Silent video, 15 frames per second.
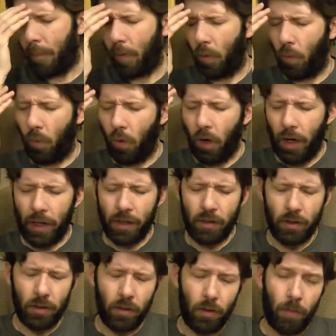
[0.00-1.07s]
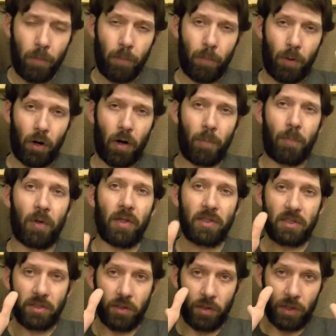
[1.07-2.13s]
But what
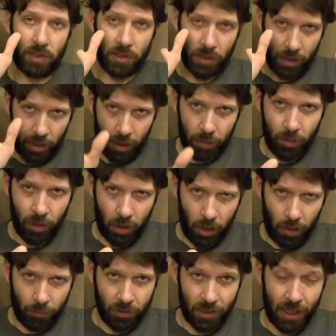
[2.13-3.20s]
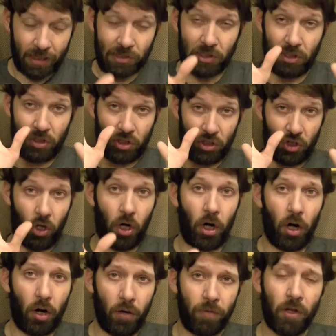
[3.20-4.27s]
purpose do these inanimate objects
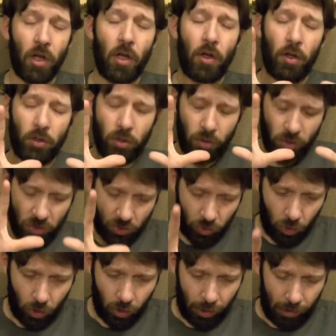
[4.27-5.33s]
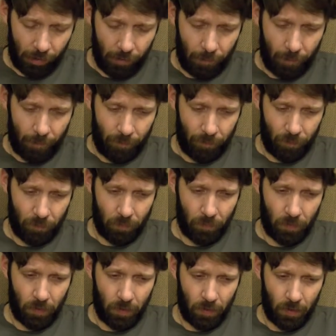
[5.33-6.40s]
serve to the story?
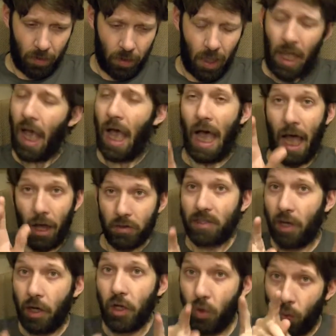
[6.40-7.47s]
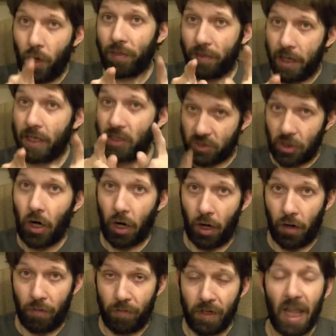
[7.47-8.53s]
I'll tell you what they
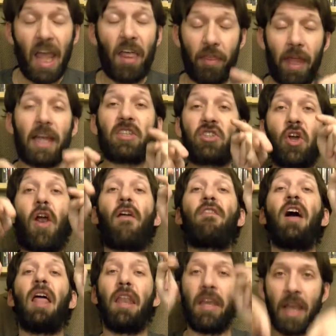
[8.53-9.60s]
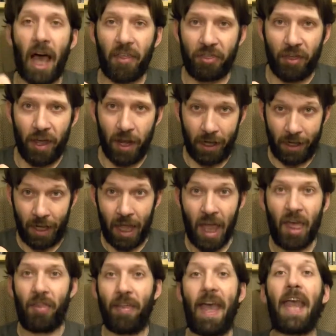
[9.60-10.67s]
serve. They serve nothing.
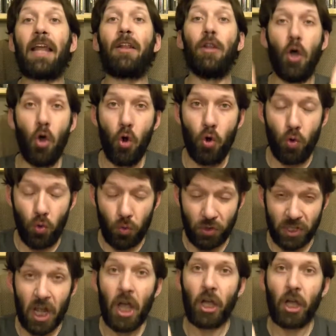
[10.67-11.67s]
They lose.